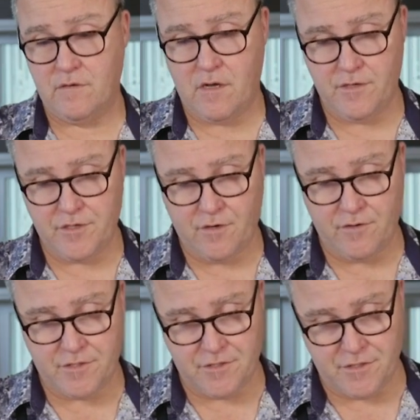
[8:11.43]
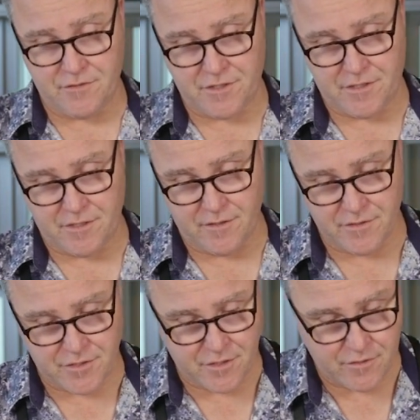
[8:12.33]
All you're going to do here
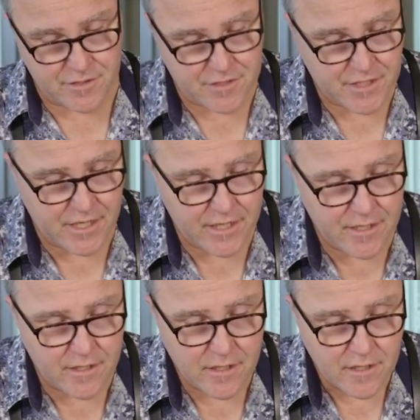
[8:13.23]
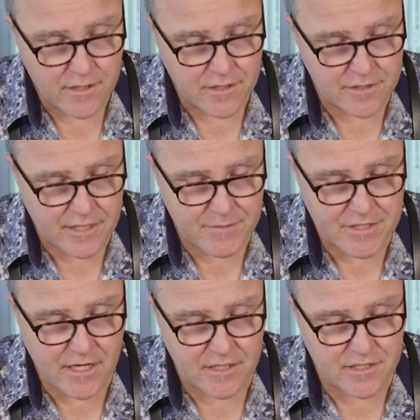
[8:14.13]
is you're going to take a little
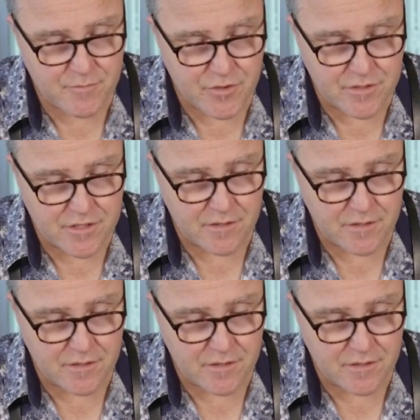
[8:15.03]
demi-tasse spoon, is